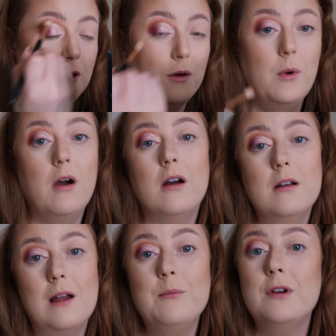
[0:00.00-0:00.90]
you know
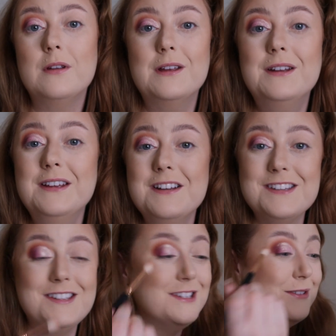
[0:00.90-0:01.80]
what, I'm really
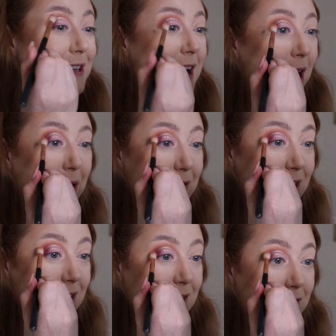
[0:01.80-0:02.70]
addicted to it now. I
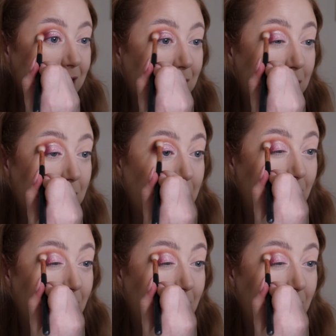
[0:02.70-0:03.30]
really love it.